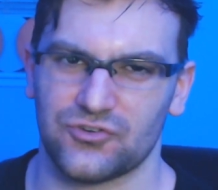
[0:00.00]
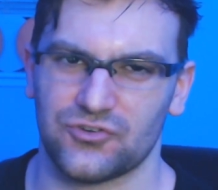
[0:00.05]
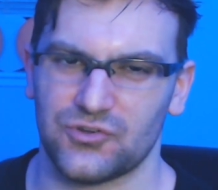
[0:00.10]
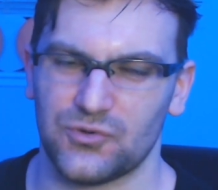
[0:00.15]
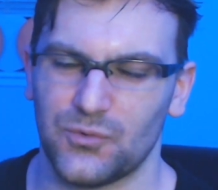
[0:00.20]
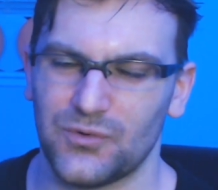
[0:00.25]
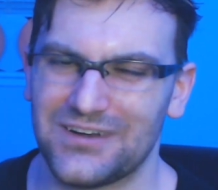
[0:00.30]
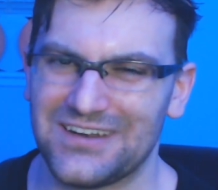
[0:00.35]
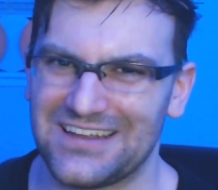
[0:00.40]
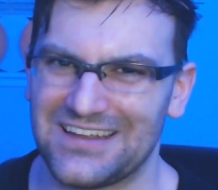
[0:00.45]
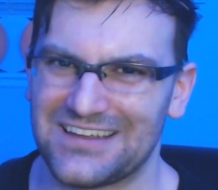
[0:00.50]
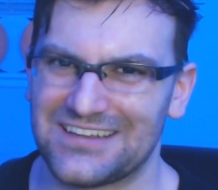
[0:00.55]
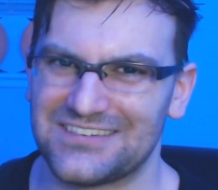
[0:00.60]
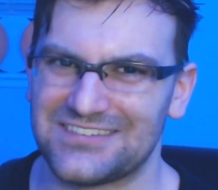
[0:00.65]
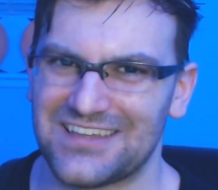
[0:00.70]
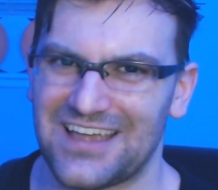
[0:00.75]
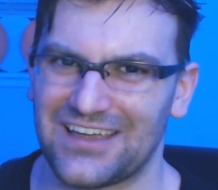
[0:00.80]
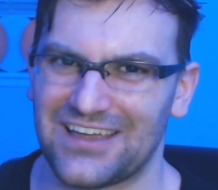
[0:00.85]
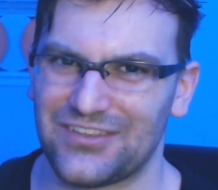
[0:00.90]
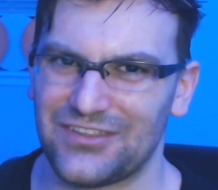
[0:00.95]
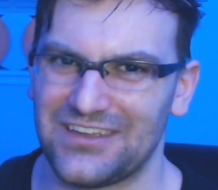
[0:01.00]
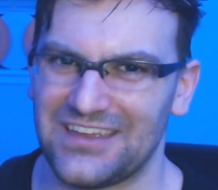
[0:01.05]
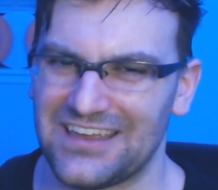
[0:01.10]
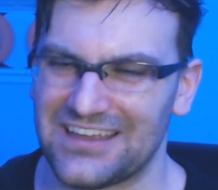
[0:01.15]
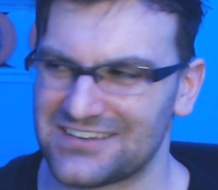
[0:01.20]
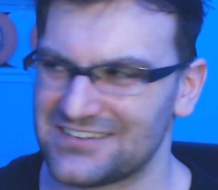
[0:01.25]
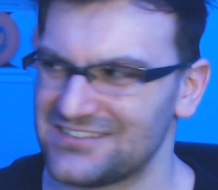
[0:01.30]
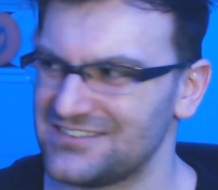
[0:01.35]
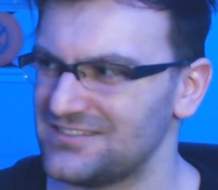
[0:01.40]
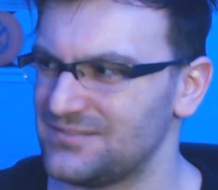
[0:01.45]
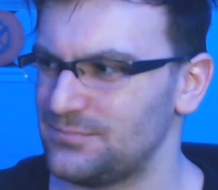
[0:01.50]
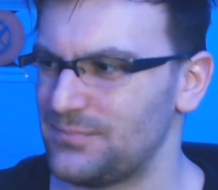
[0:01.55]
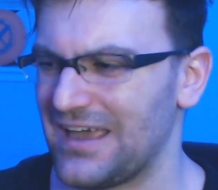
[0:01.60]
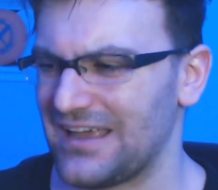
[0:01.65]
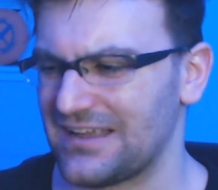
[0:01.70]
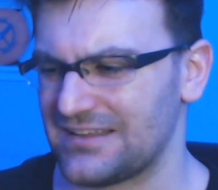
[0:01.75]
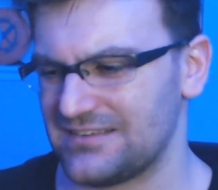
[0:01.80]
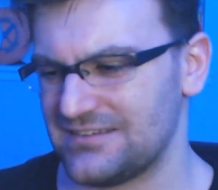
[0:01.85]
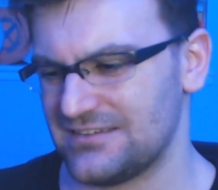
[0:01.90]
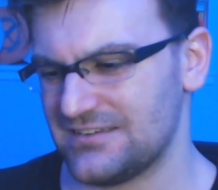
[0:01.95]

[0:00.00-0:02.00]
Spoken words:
You wouldn't exactly expect